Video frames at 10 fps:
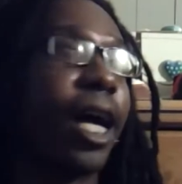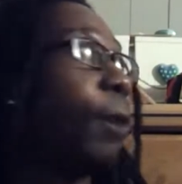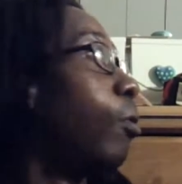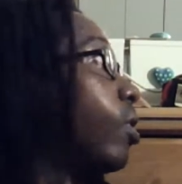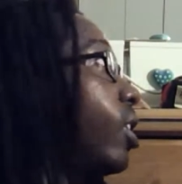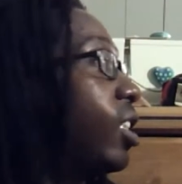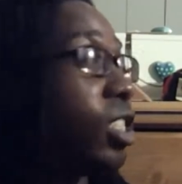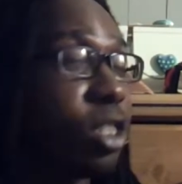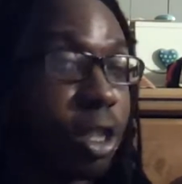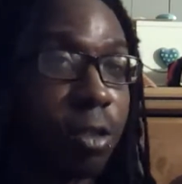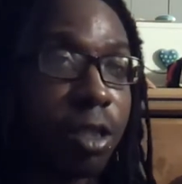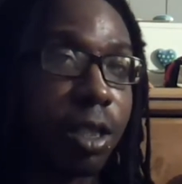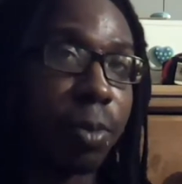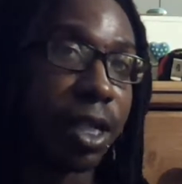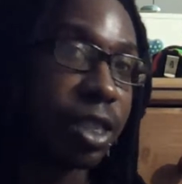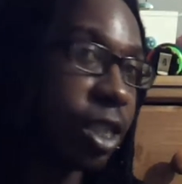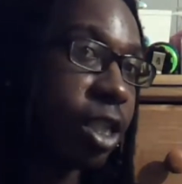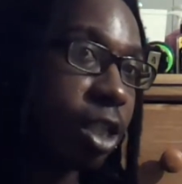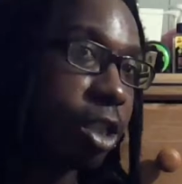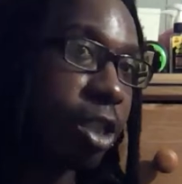I wanted this Joker in
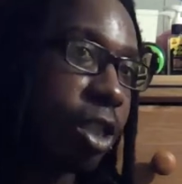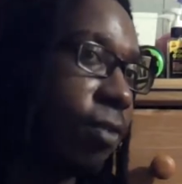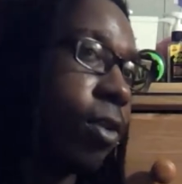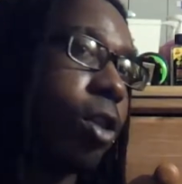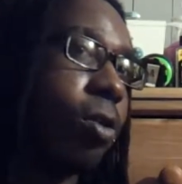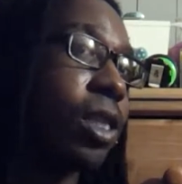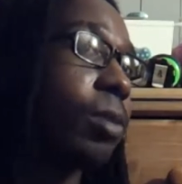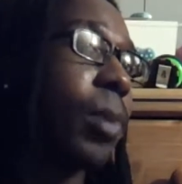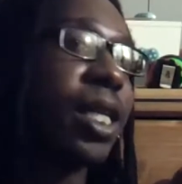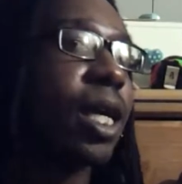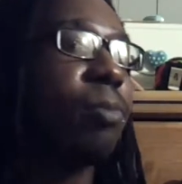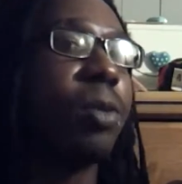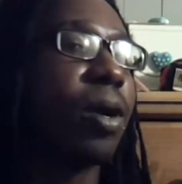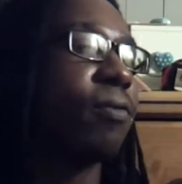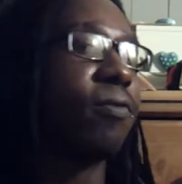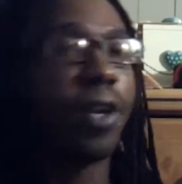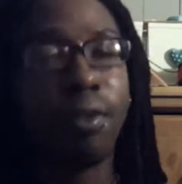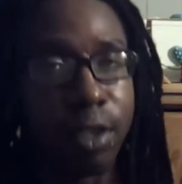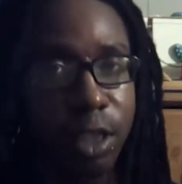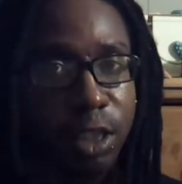particular, even though this might not be my
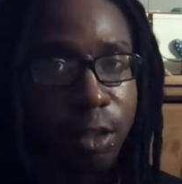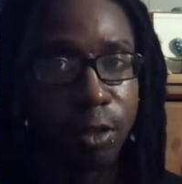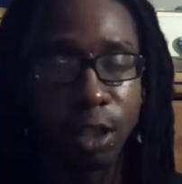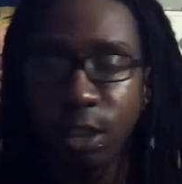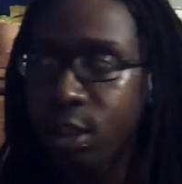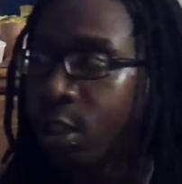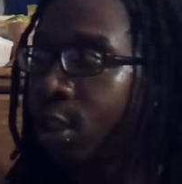favorite Joker.